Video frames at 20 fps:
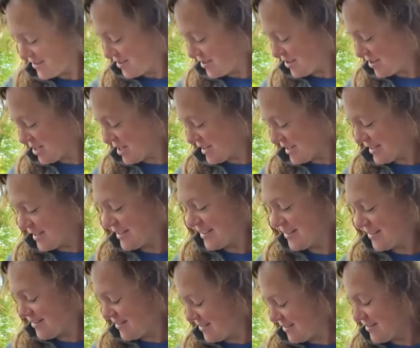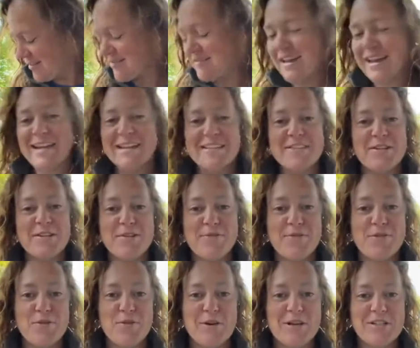just answering a
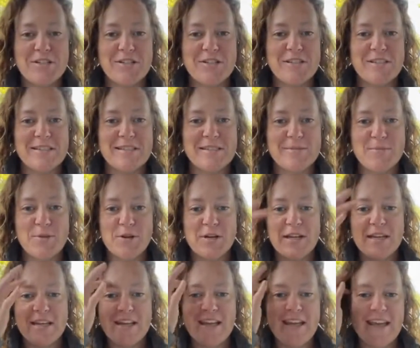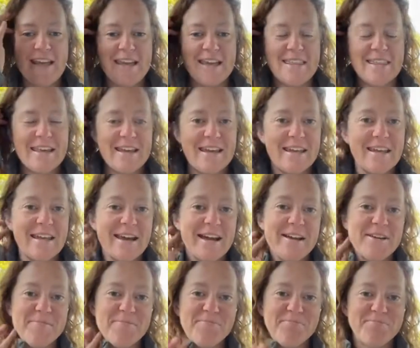few questions this morning, and
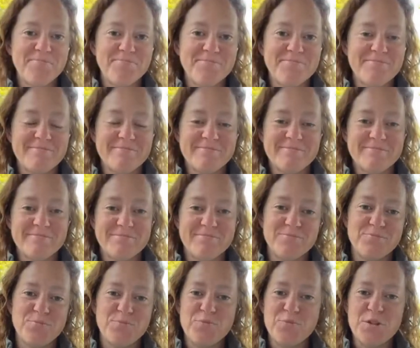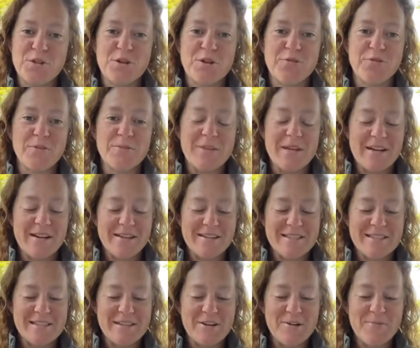then we'll go from there.
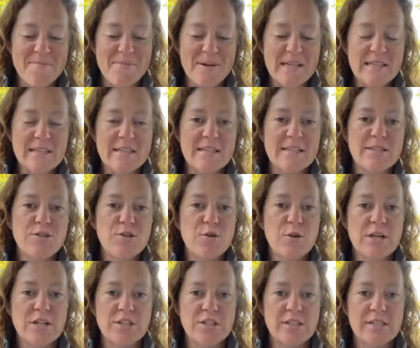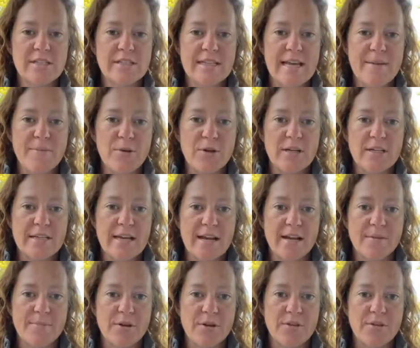But the two questions I'm going to
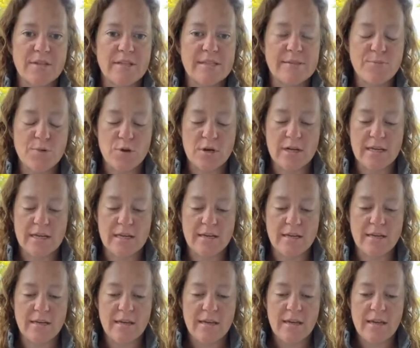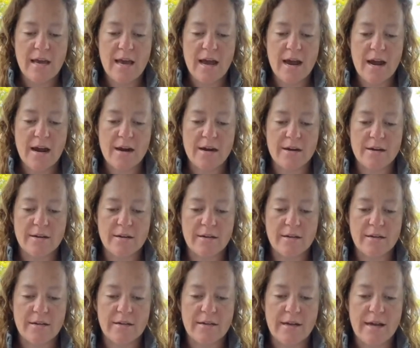talk about this morning
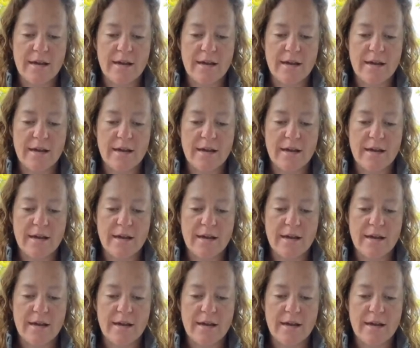are